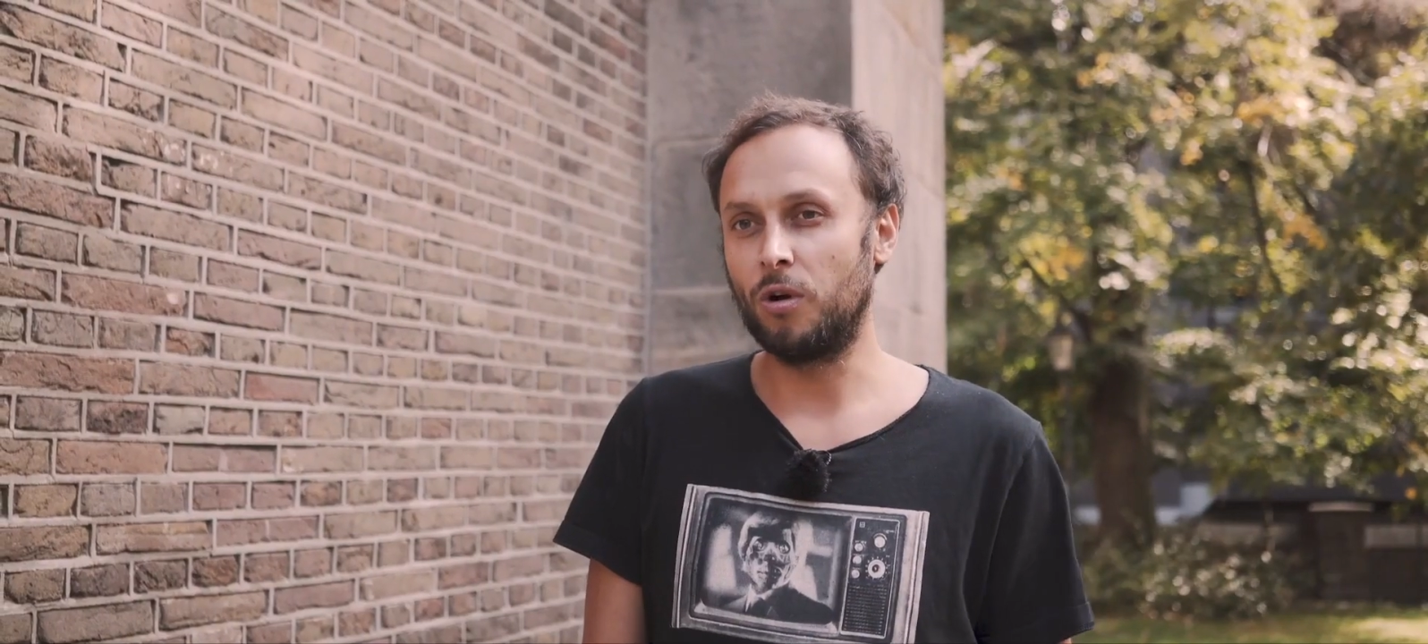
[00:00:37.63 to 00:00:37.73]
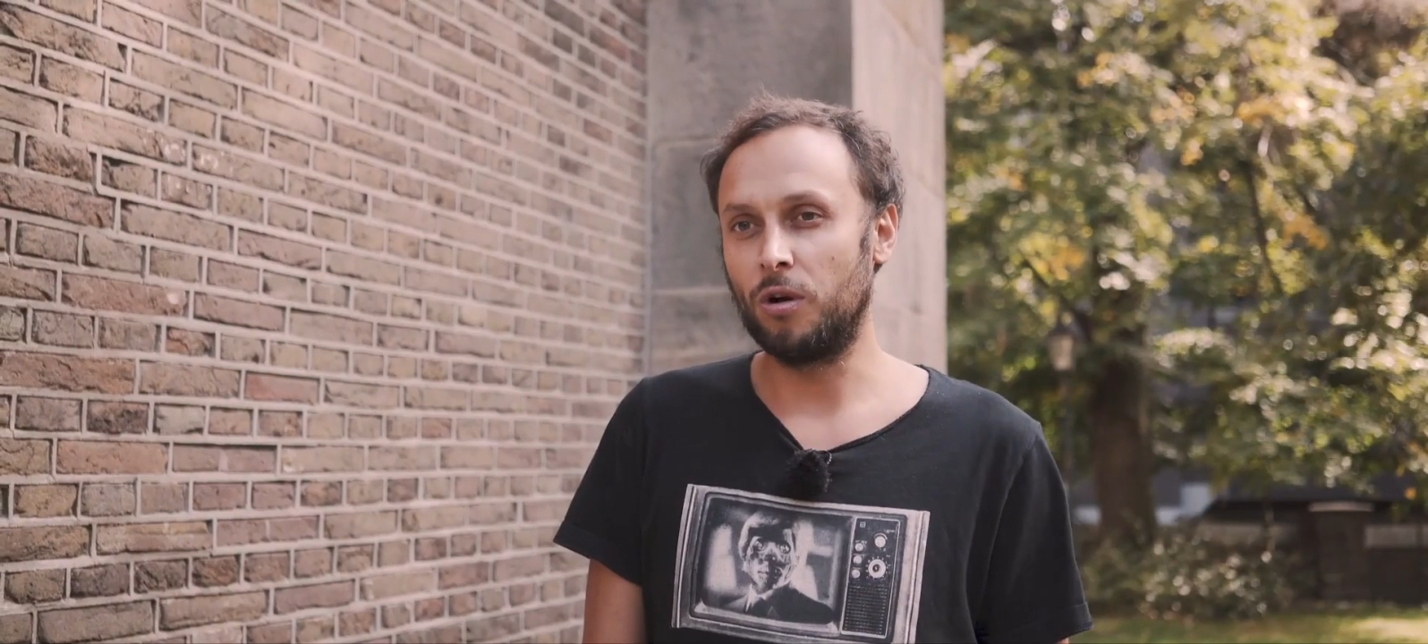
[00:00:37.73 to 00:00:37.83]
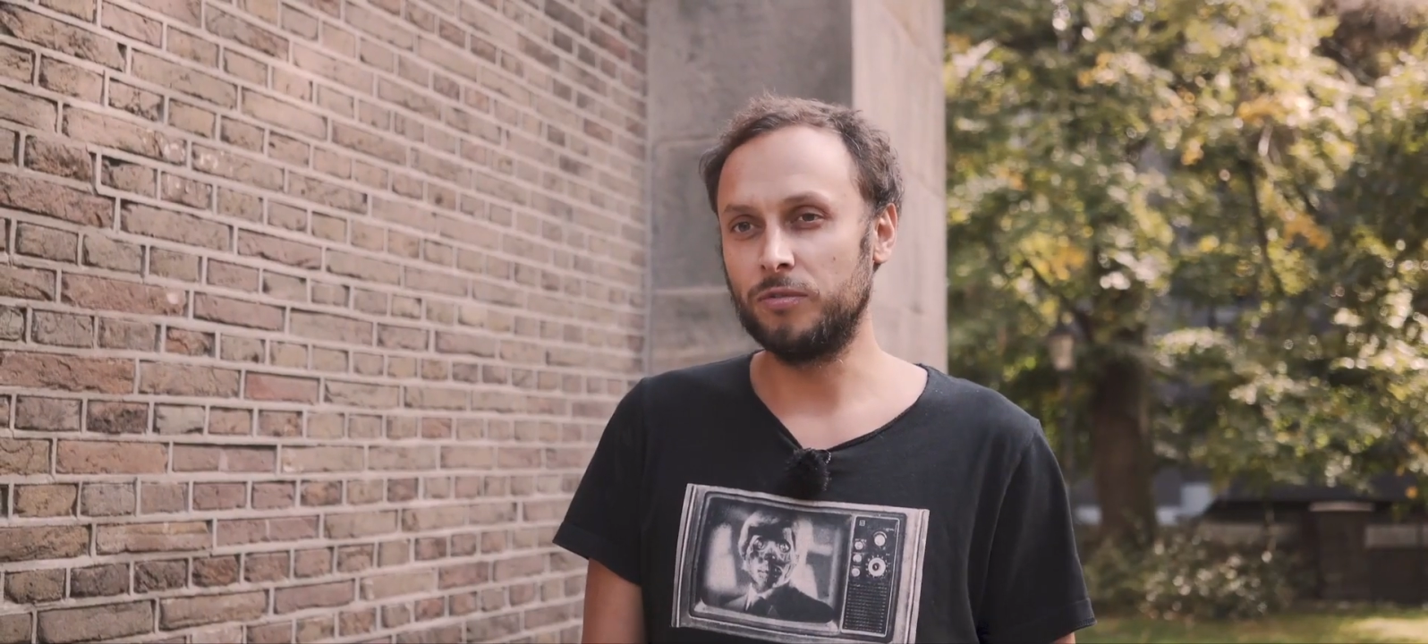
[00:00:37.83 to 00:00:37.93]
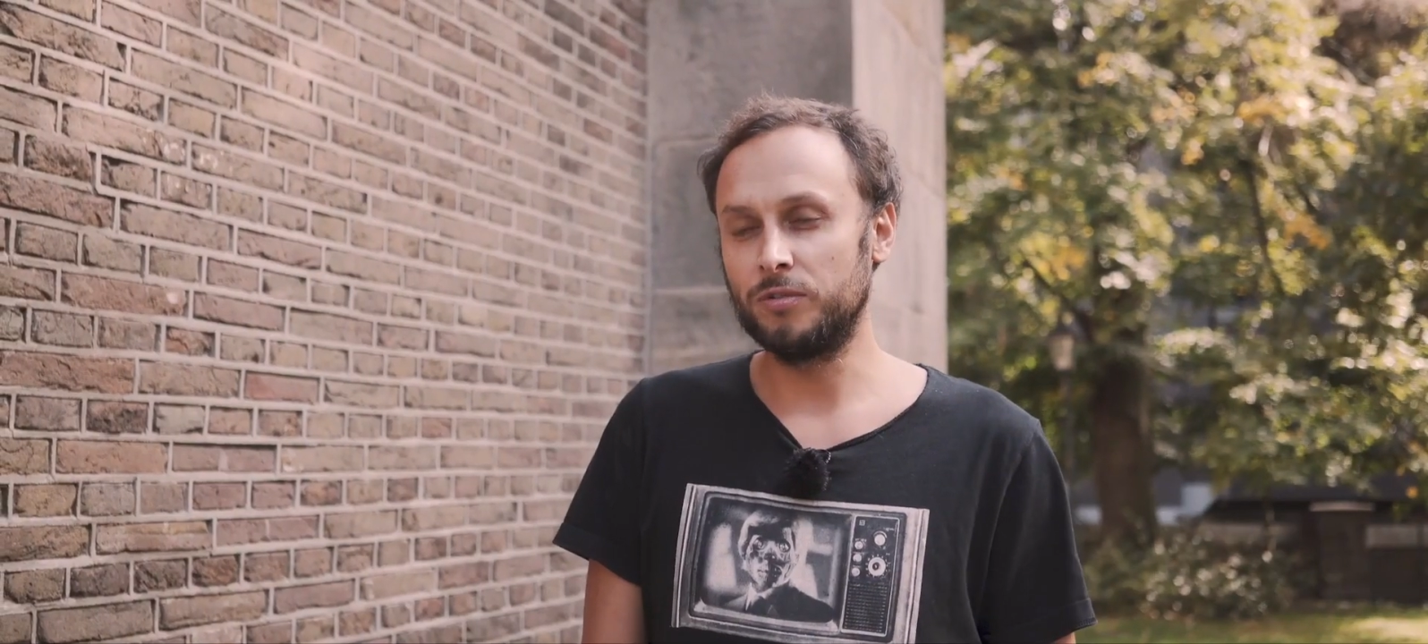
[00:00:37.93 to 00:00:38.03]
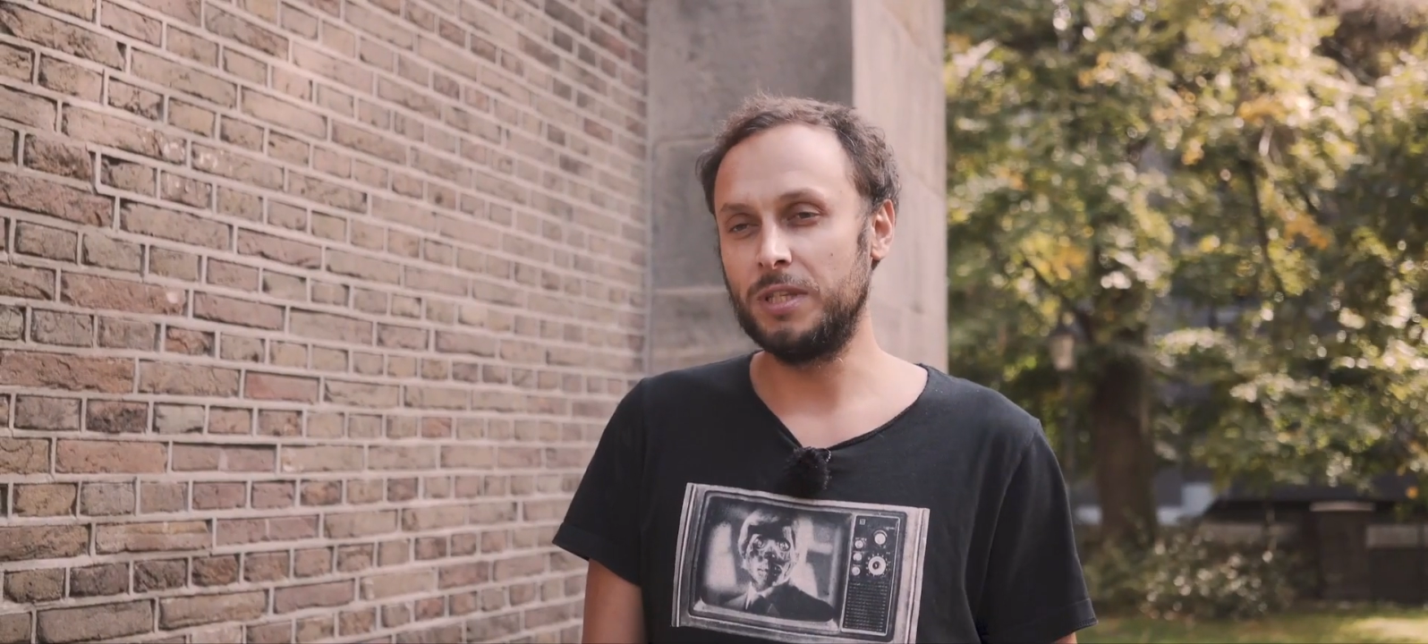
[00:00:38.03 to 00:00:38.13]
of